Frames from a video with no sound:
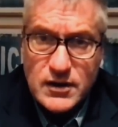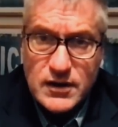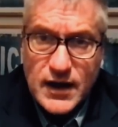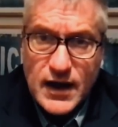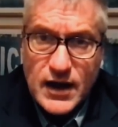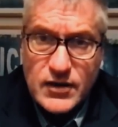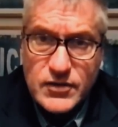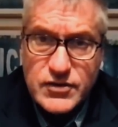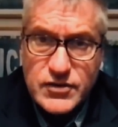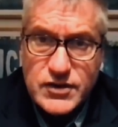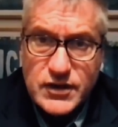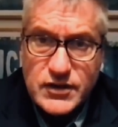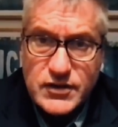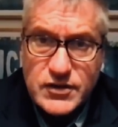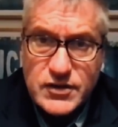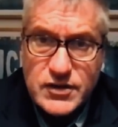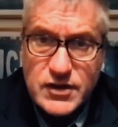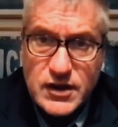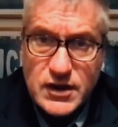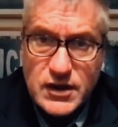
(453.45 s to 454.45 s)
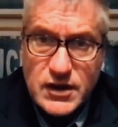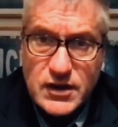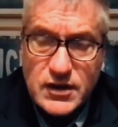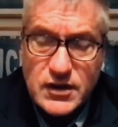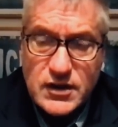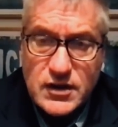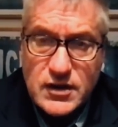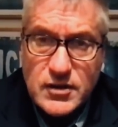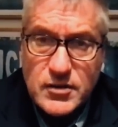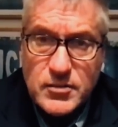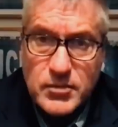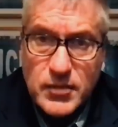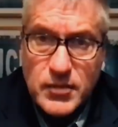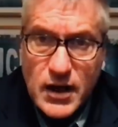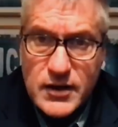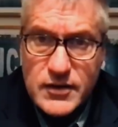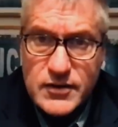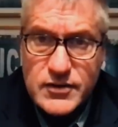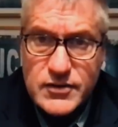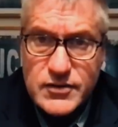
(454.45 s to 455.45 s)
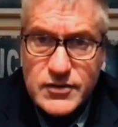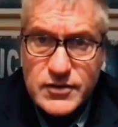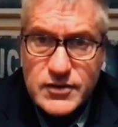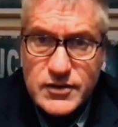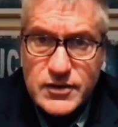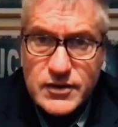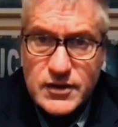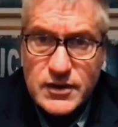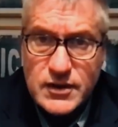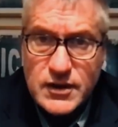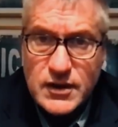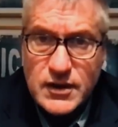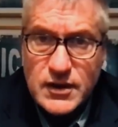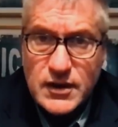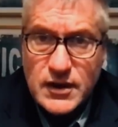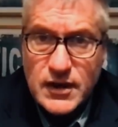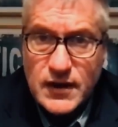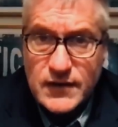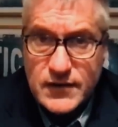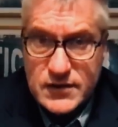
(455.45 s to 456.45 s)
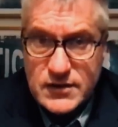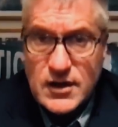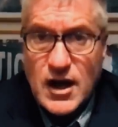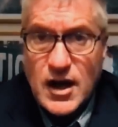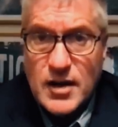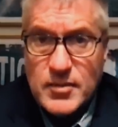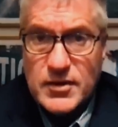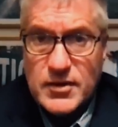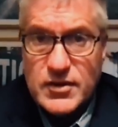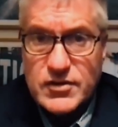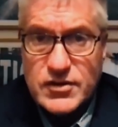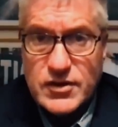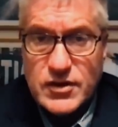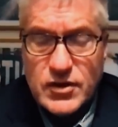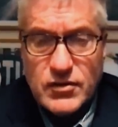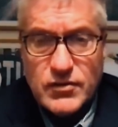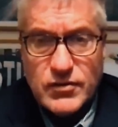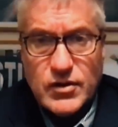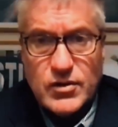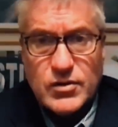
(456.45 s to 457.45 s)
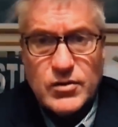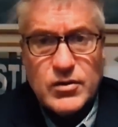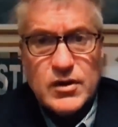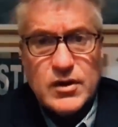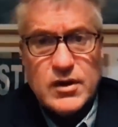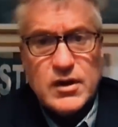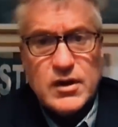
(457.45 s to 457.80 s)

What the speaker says: now 16 months. At the time of this interview.